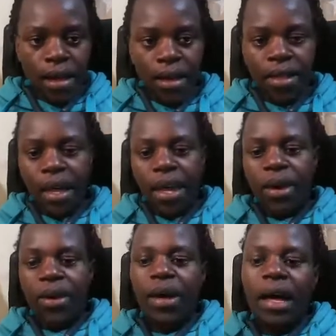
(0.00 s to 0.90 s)
Thank
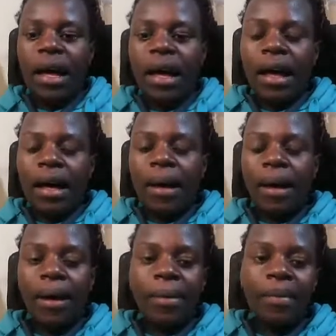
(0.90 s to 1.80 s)
you.
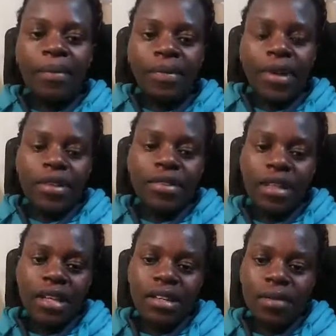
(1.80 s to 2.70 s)
So
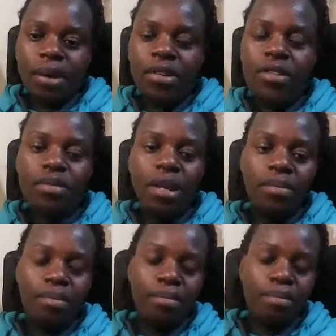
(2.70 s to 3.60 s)
that's about meal
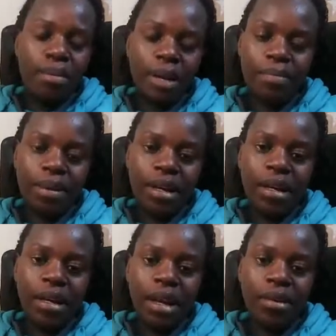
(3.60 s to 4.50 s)

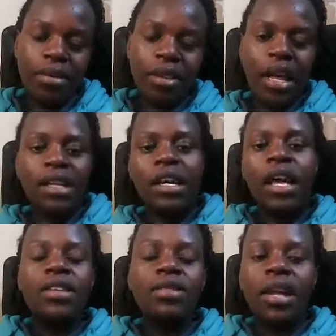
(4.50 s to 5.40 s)
prepping and all that.
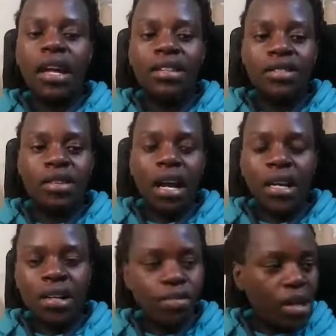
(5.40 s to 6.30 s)
So let's talk a
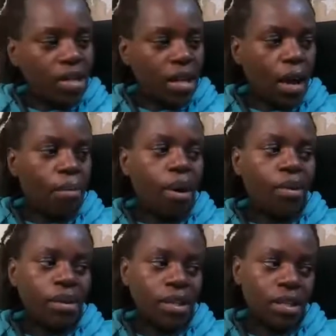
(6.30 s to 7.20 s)
little bit
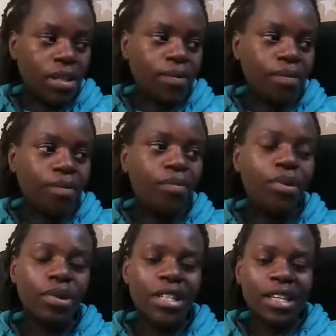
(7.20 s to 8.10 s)
about
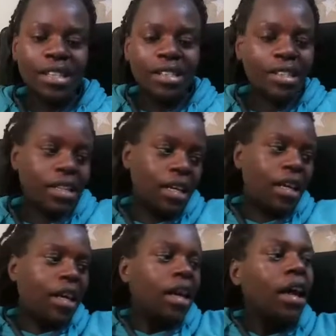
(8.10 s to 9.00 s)
proteins.
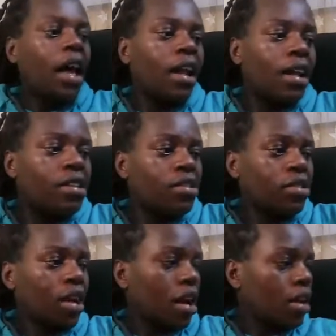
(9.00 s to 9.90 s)
Let's
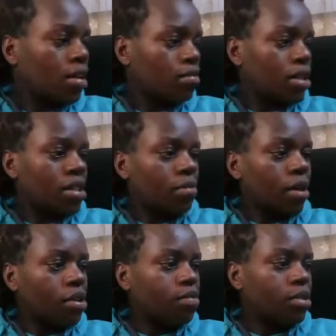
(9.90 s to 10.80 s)
talk a little bit
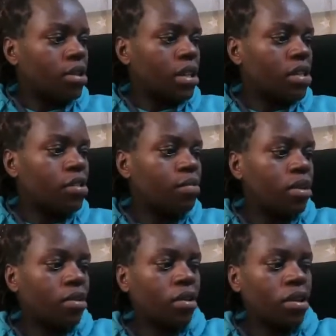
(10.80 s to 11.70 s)
about proteins
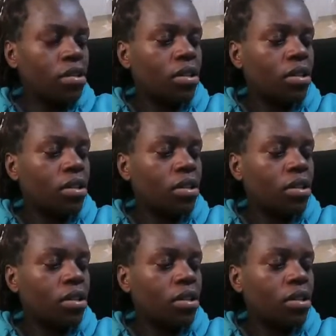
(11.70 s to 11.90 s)
because